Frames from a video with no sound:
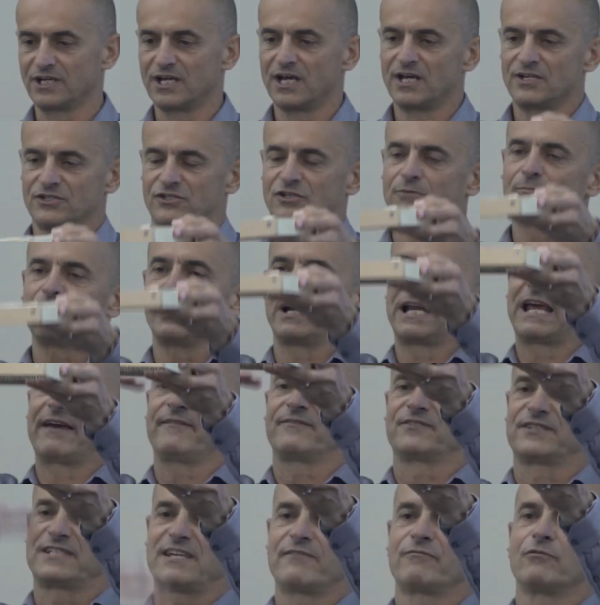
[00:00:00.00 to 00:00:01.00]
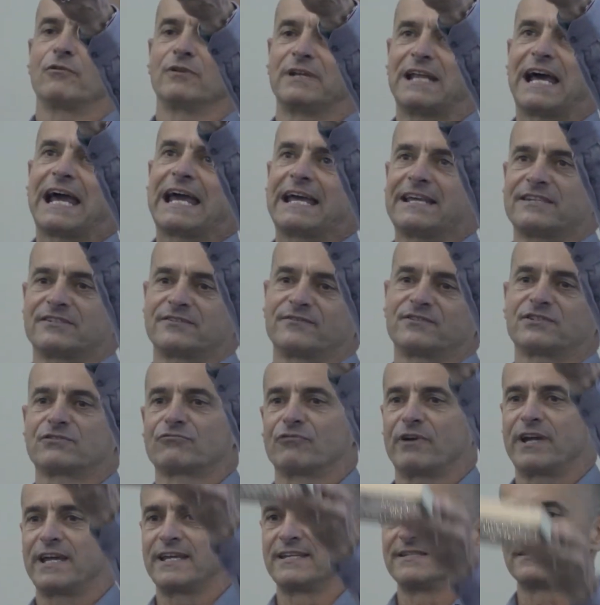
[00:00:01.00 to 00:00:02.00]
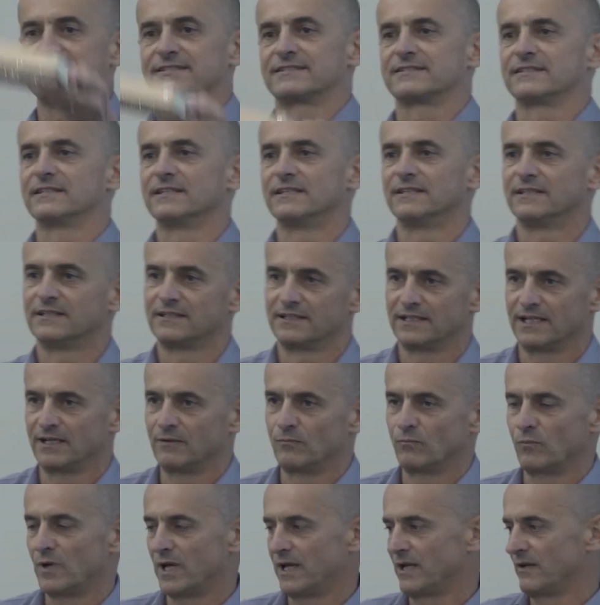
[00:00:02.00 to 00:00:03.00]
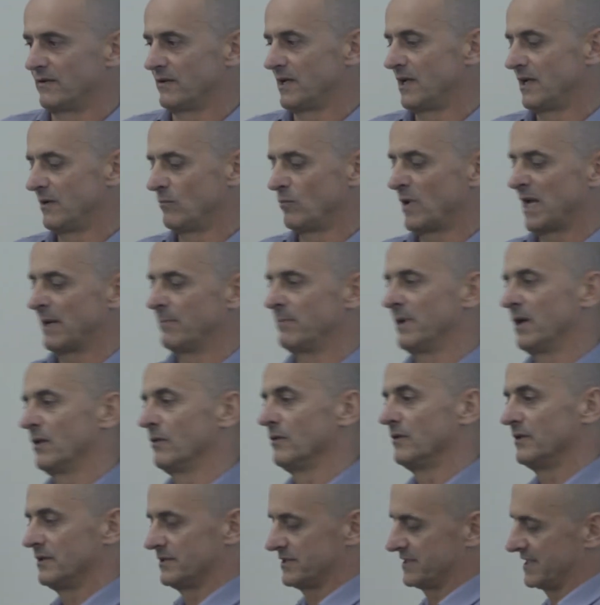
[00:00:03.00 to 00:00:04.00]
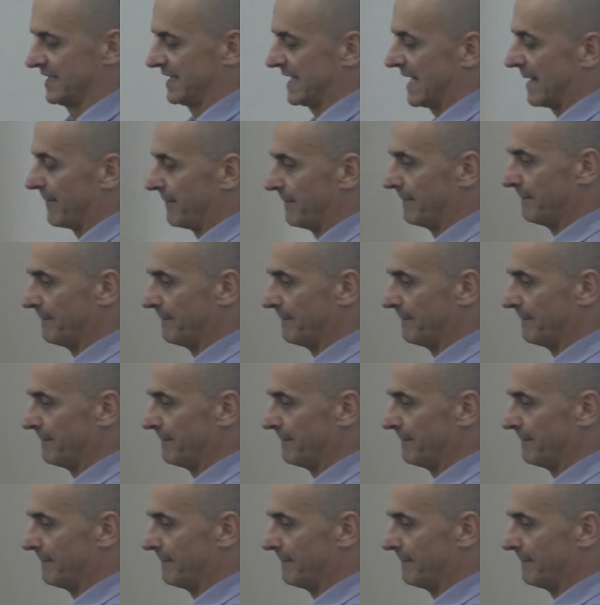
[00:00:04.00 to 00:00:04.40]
So you might have several layers of screens in one mill setup.